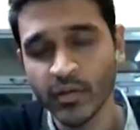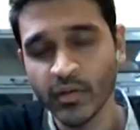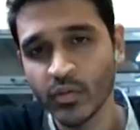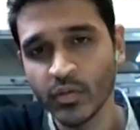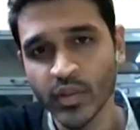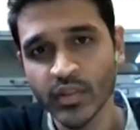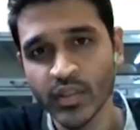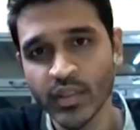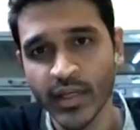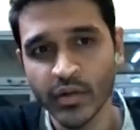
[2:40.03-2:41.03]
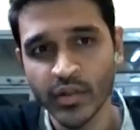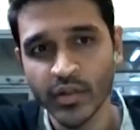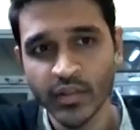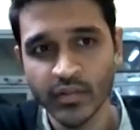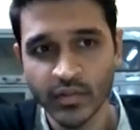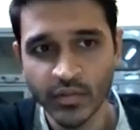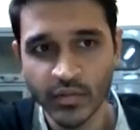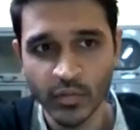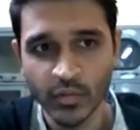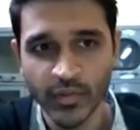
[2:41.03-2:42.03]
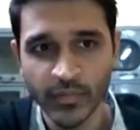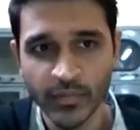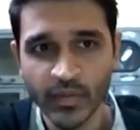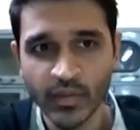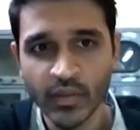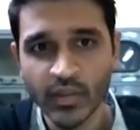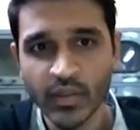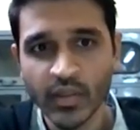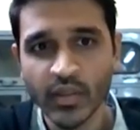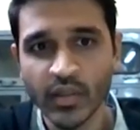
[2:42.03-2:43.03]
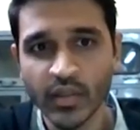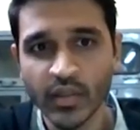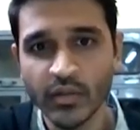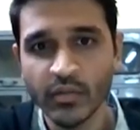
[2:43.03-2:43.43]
towards a diagnostic cystoscopy, uh, it,